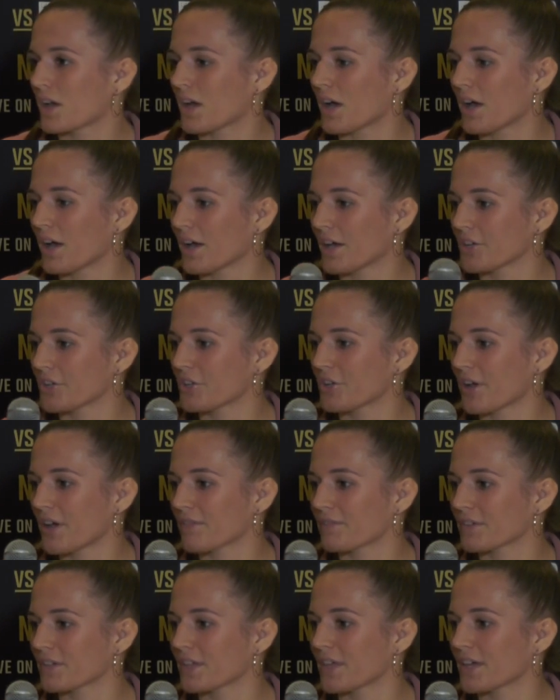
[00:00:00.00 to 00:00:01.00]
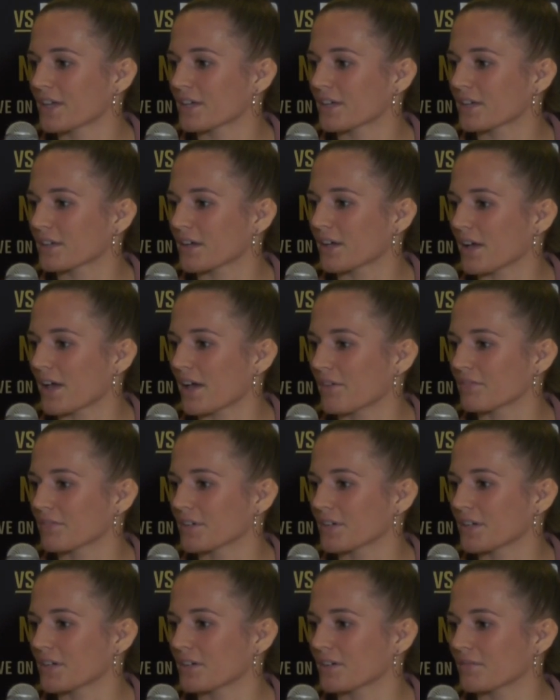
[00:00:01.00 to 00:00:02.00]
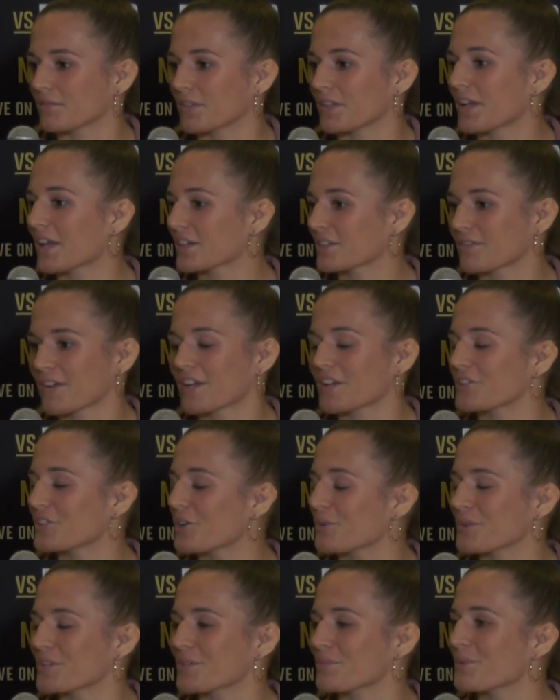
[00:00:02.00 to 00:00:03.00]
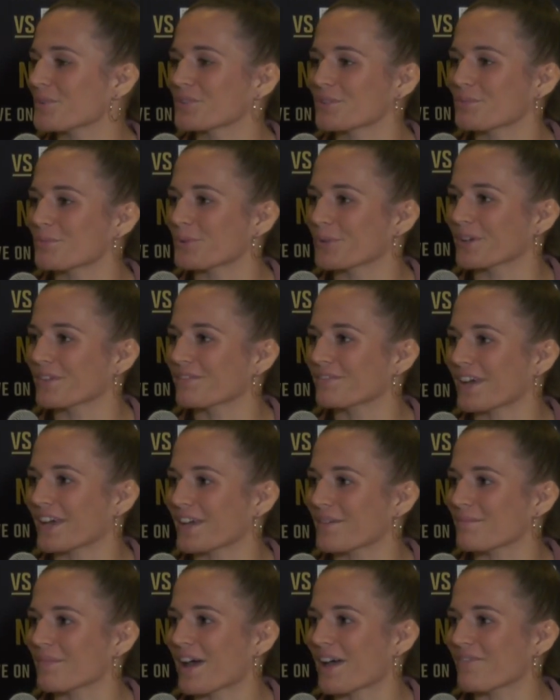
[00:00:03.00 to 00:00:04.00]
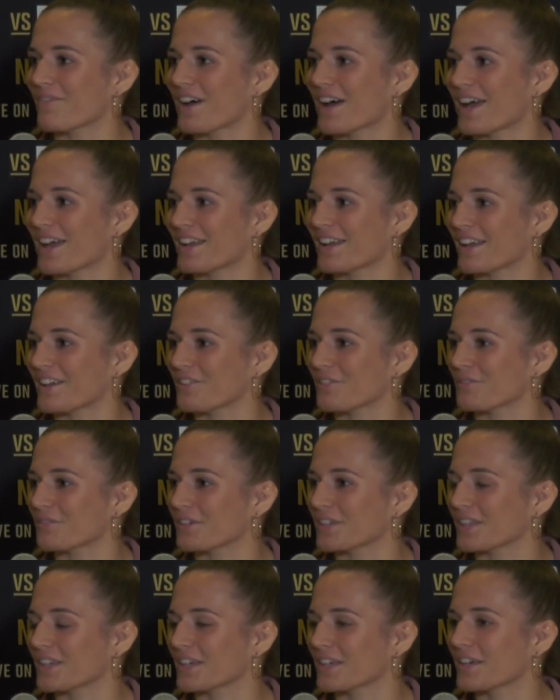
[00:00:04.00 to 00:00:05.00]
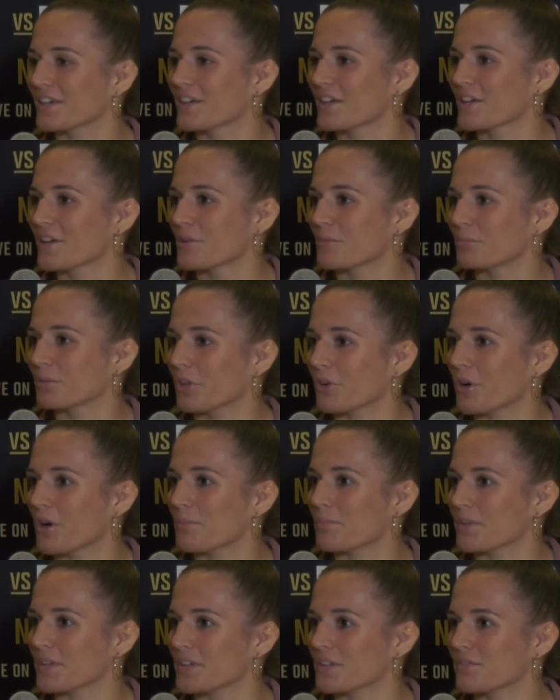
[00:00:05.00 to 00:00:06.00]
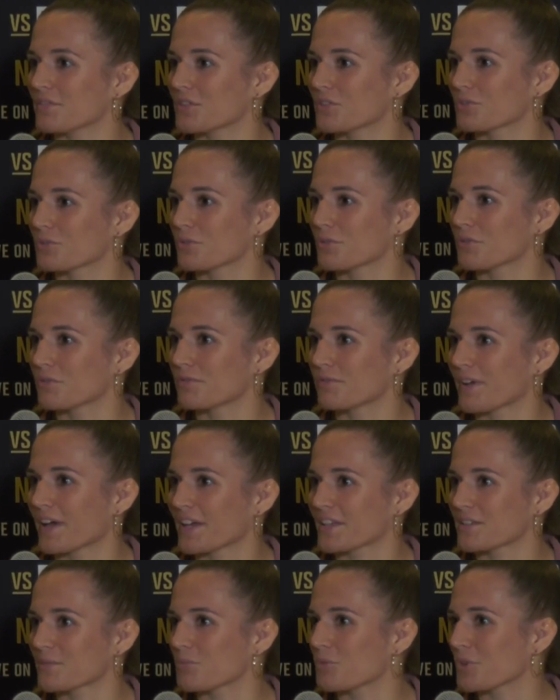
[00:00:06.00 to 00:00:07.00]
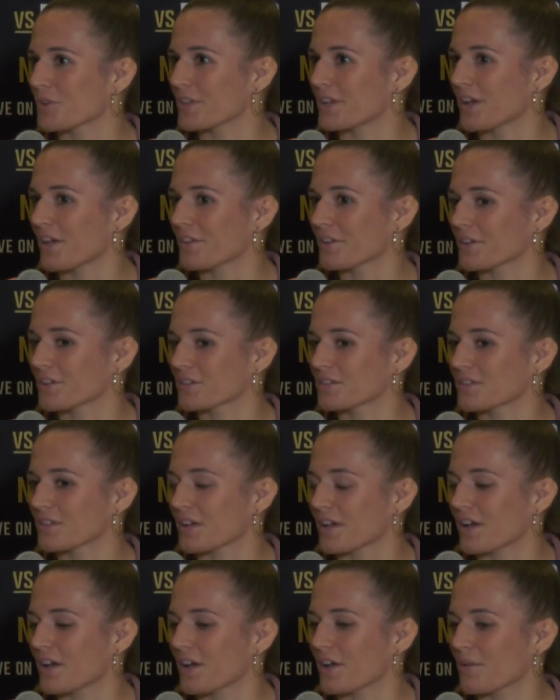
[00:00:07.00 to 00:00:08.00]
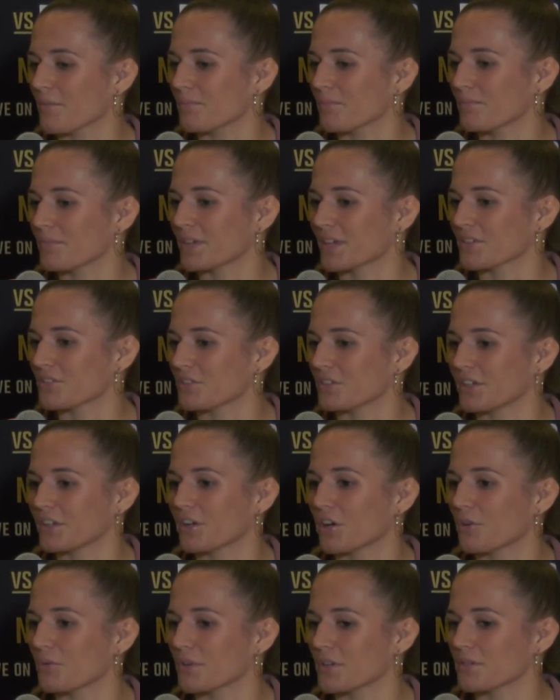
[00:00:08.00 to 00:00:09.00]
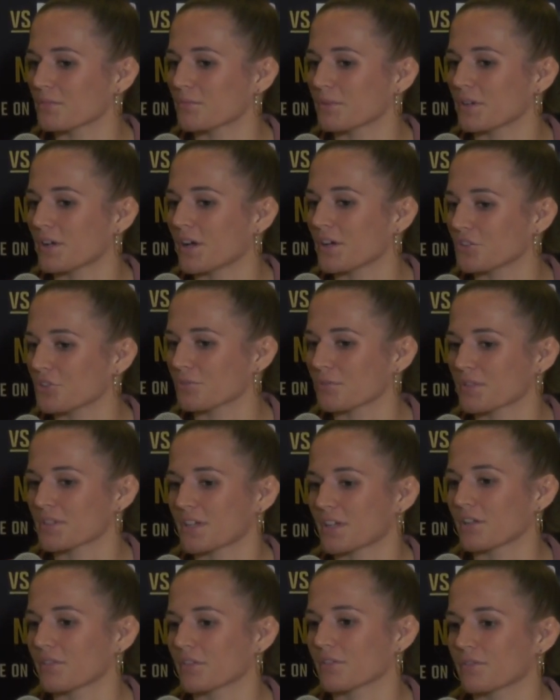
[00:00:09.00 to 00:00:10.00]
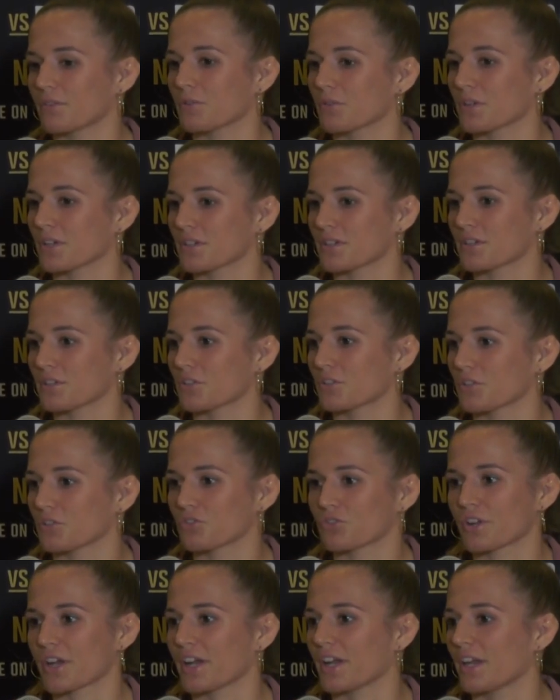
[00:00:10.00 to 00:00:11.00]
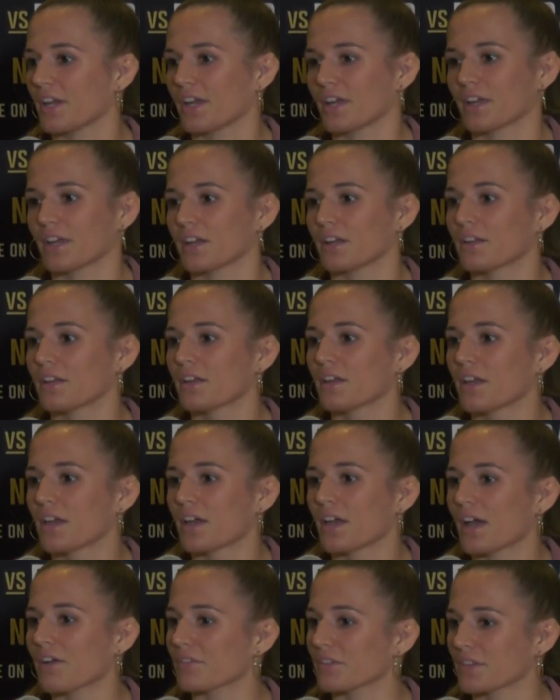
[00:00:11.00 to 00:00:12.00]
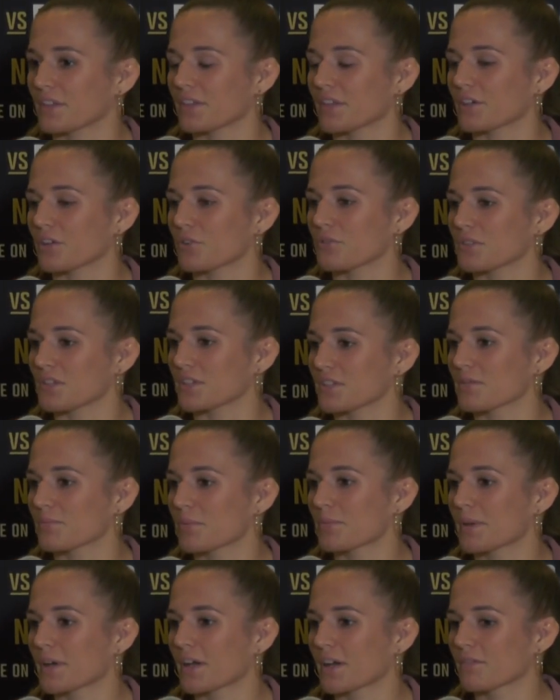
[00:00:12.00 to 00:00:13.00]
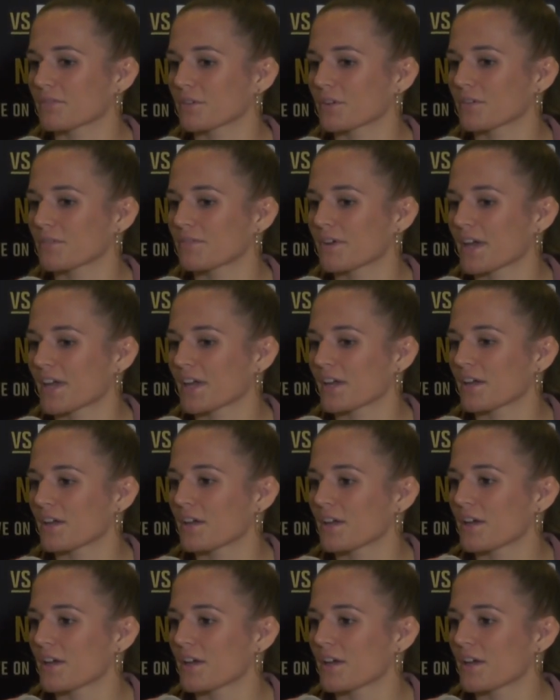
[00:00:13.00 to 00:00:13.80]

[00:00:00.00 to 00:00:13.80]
I feel like the next fight is always the most important fight in my mind. I don't really blow up individual fights more than others, because you need to always put 100% of your focus into your training and everything that goes into preparing for a fight.